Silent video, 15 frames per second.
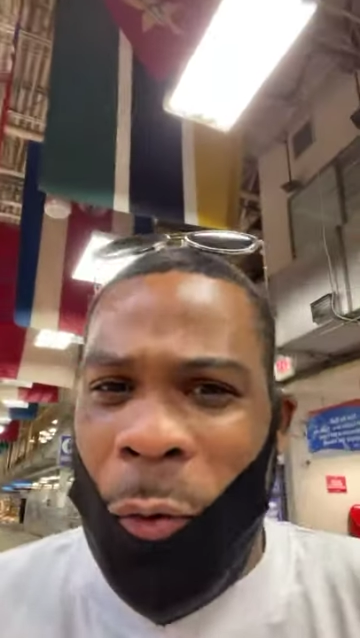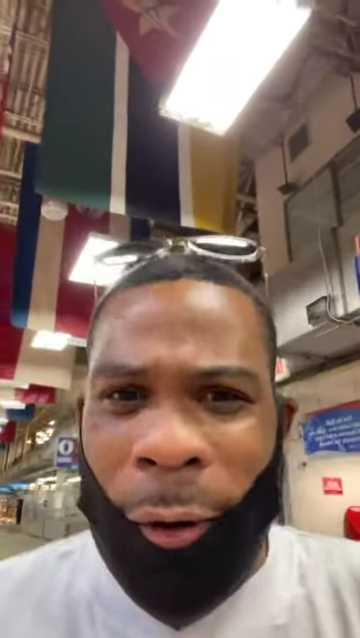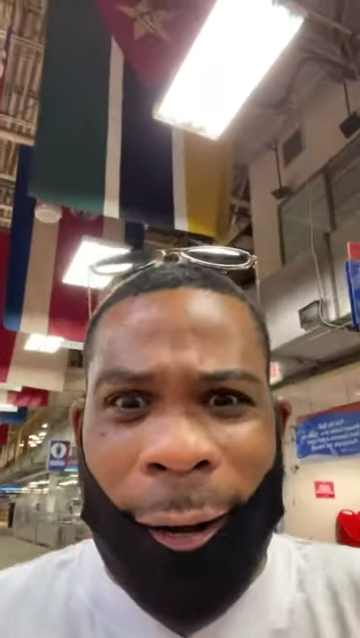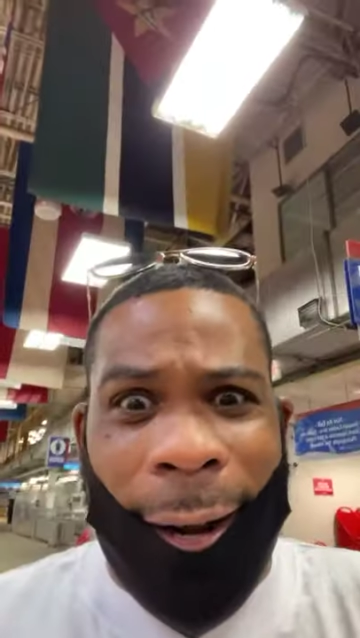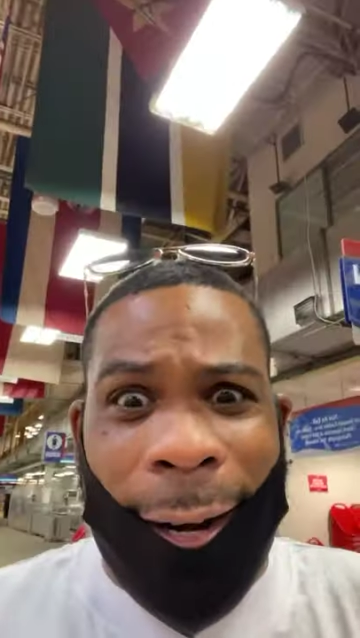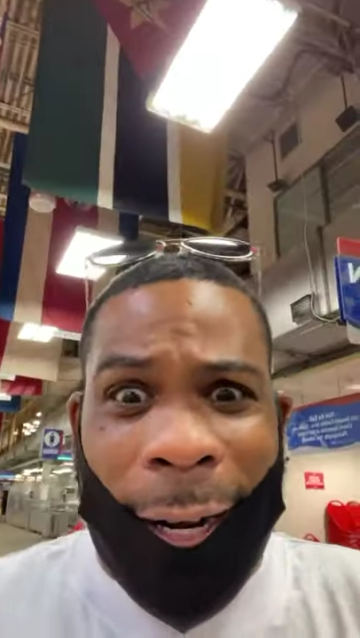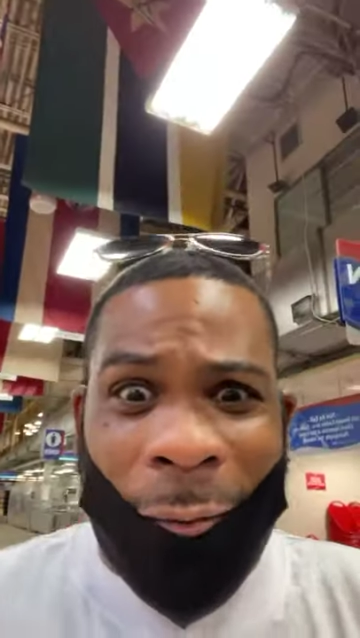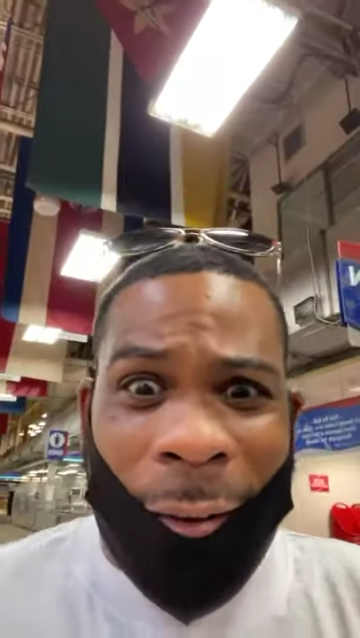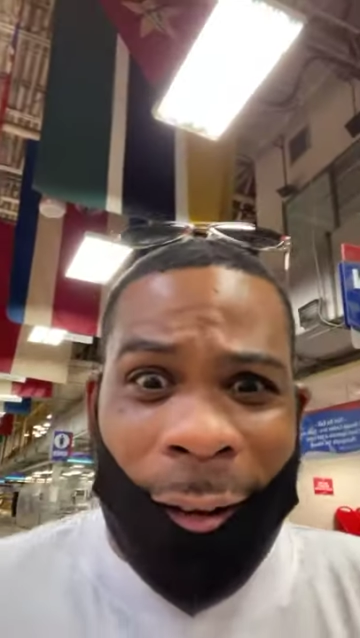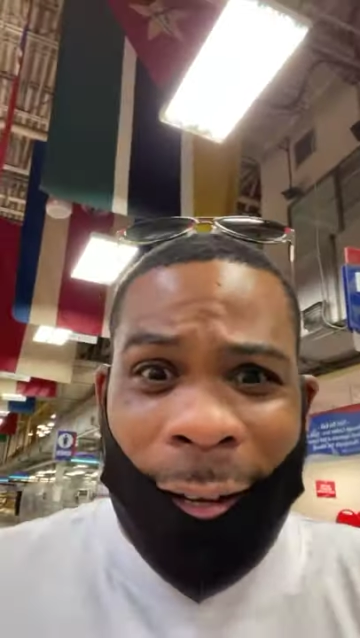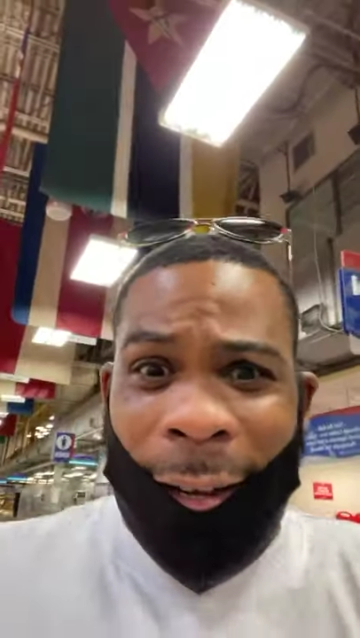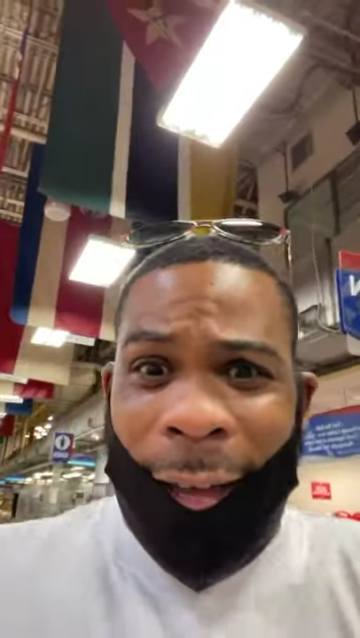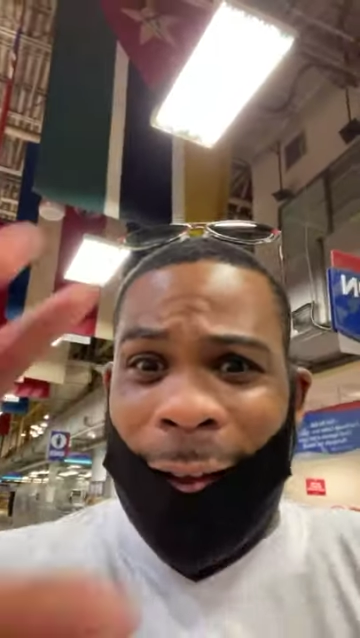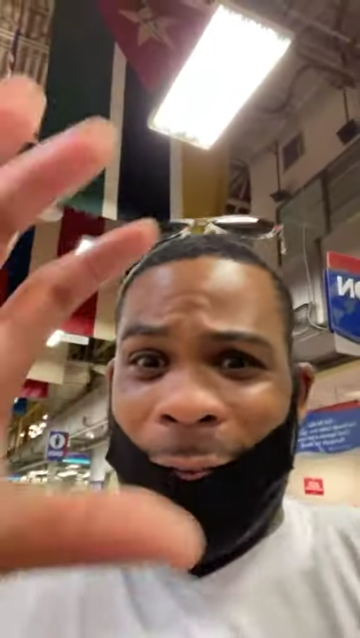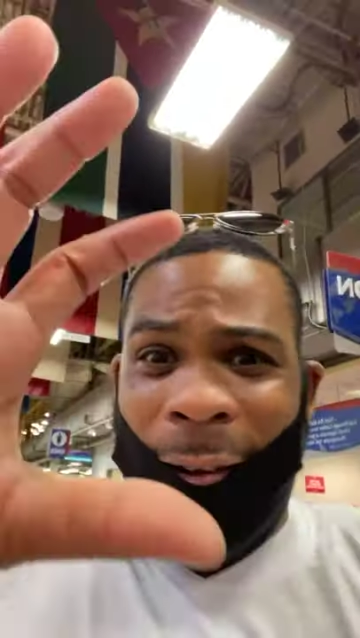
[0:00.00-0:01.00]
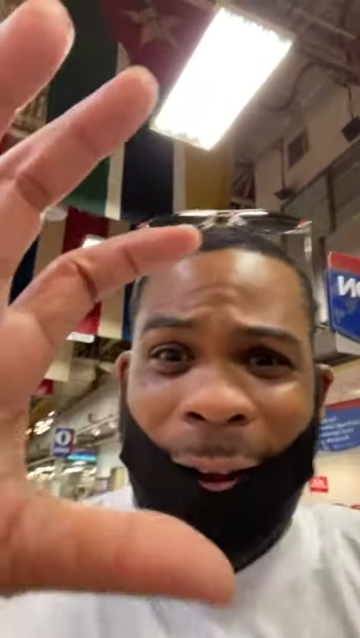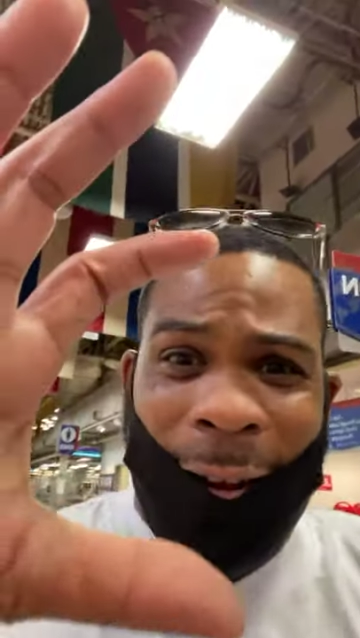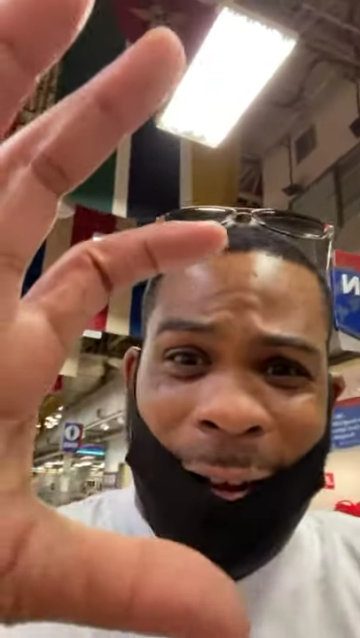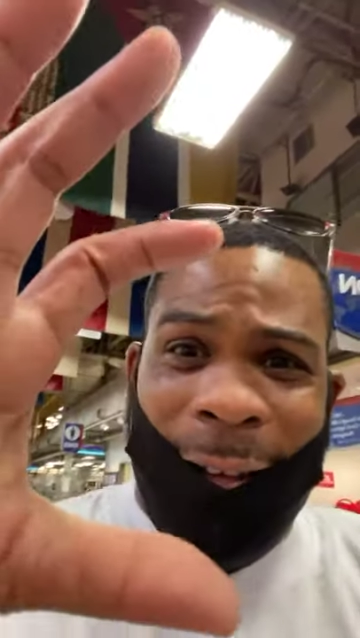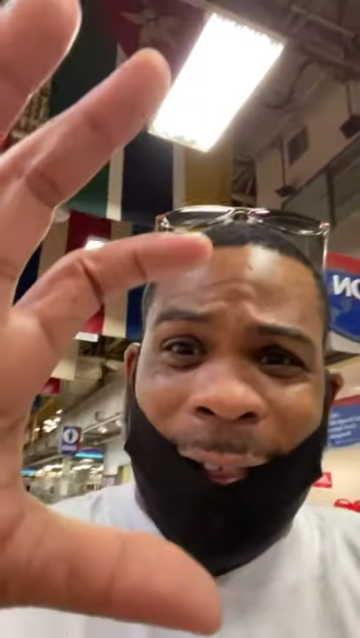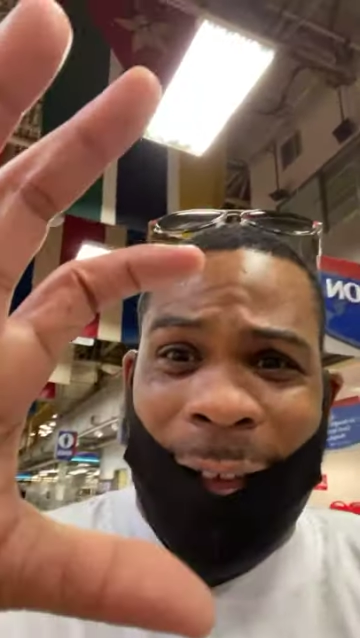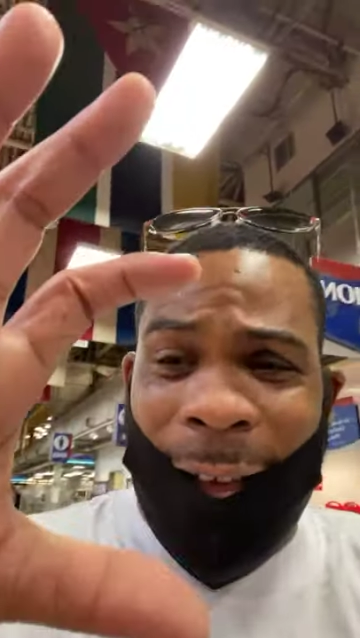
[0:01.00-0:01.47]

$49 for, the look, for that little